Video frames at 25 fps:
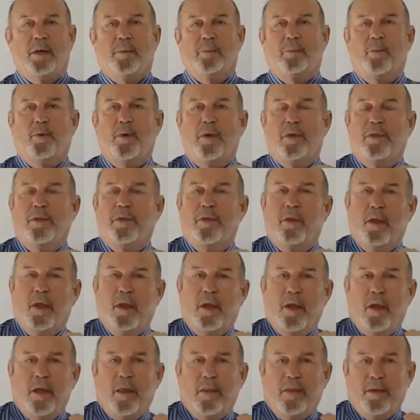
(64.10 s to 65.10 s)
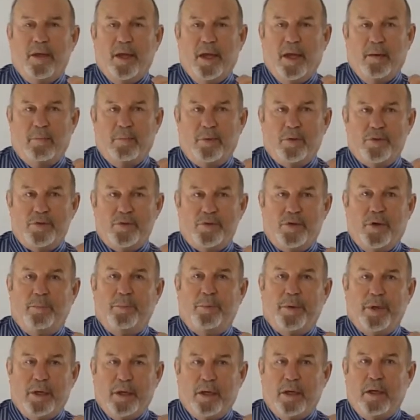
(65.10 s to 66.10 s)
up with the animal
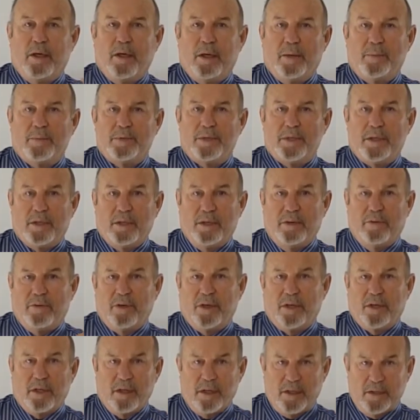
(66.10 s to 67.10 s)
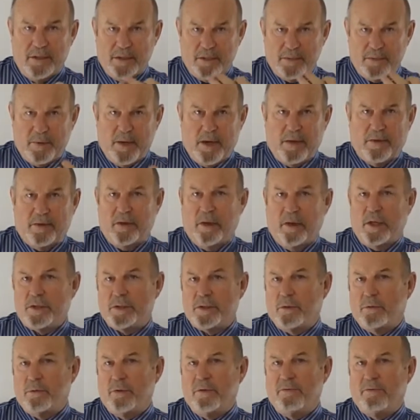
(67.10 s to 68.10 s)
jumping up significantly. This
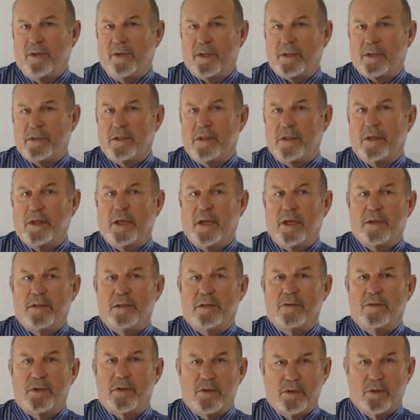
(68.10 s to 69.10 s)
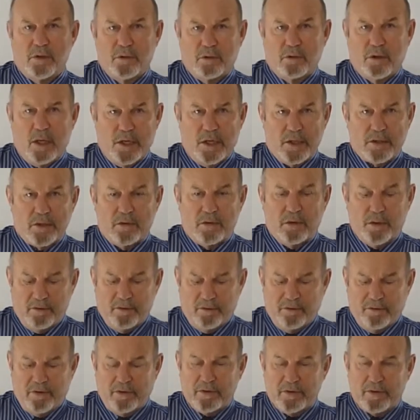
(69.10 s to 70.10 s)
pathological reflex indicates there's a neurological
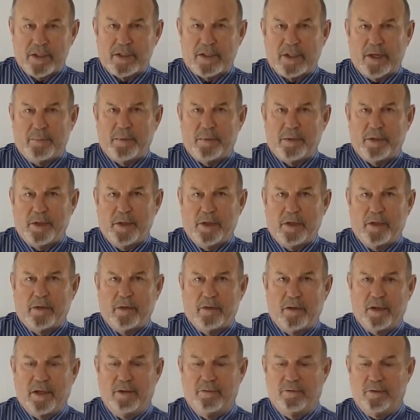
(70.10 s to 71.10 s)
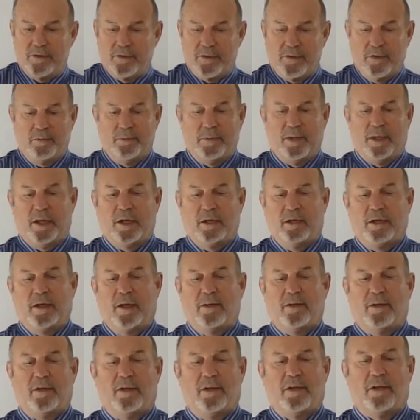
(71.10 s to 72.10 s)
interference at that particular level. So it'd be like
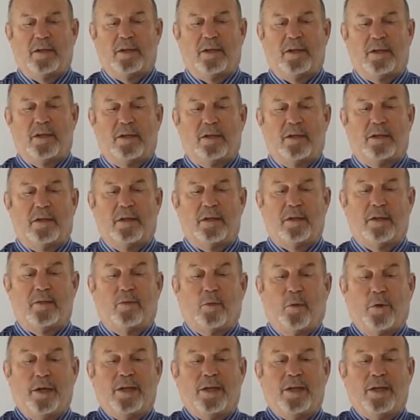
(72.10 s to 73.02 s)
nothing, doink, doink,